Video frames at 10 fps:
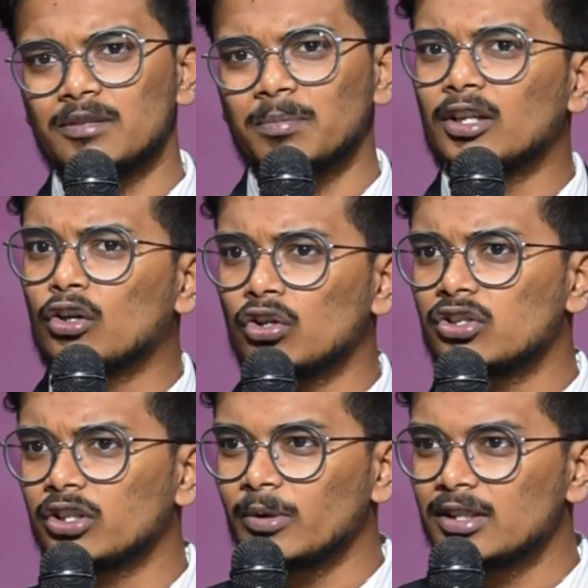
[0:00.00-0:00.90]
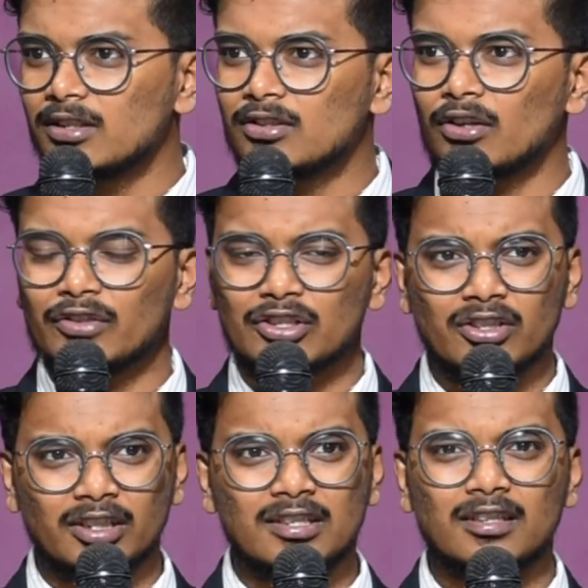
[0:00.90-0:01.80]
but the consequences of the
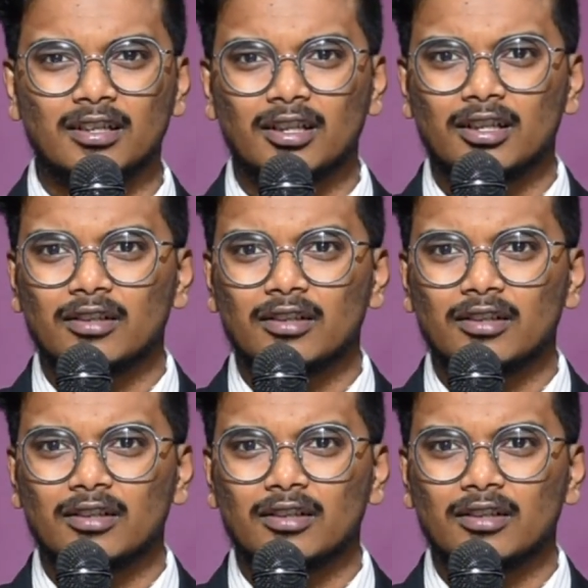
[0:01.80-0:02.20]
sins